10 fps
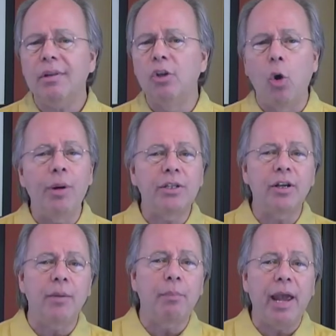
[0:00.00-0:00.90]
nobody's
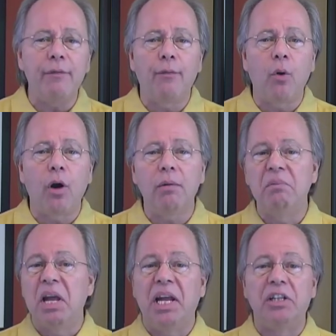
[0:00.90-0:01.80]
going to pay for it,
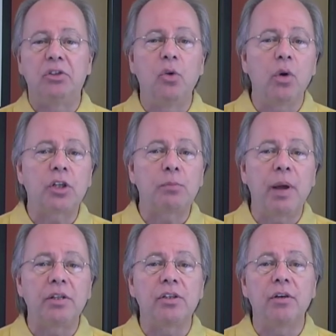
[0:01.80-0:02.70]
it's too
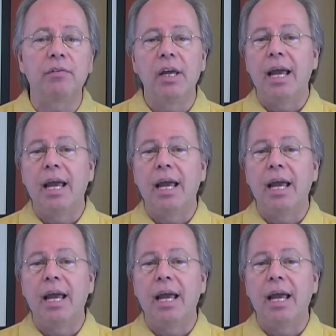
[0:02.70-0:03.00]
expensive,